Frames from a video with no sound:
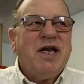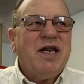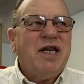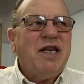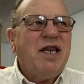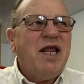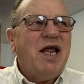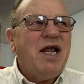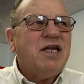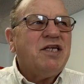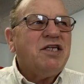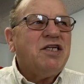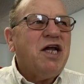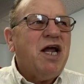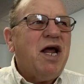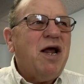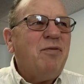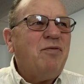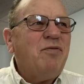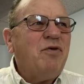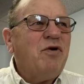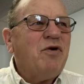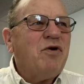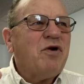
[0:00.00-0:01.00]
and in that
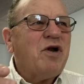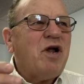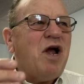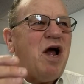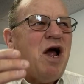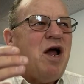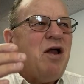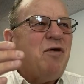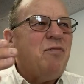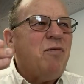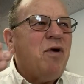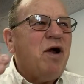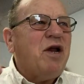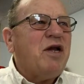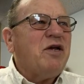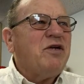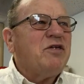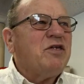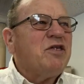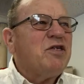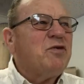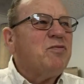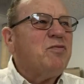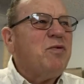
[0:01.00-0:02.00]
chapter God
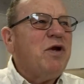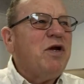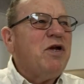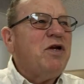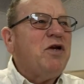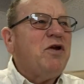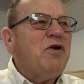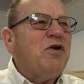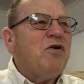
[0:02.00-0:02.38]
might speak